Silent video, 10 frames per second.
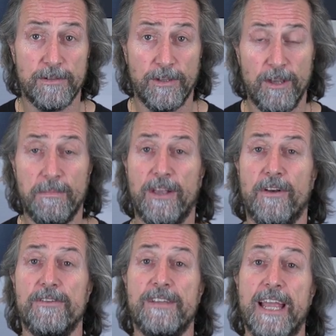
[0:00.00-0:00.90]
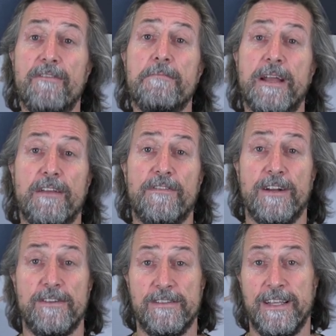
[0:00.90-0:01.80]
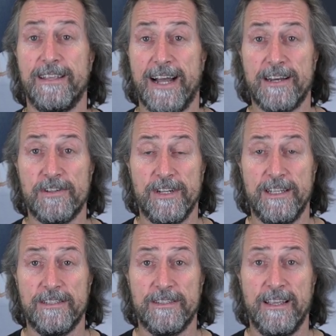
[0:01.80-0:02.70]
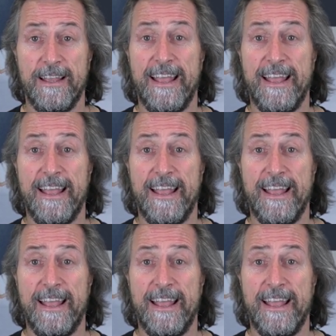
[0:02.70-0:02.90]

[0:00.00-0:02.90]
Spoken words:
to you because every manufacturer has their data sheets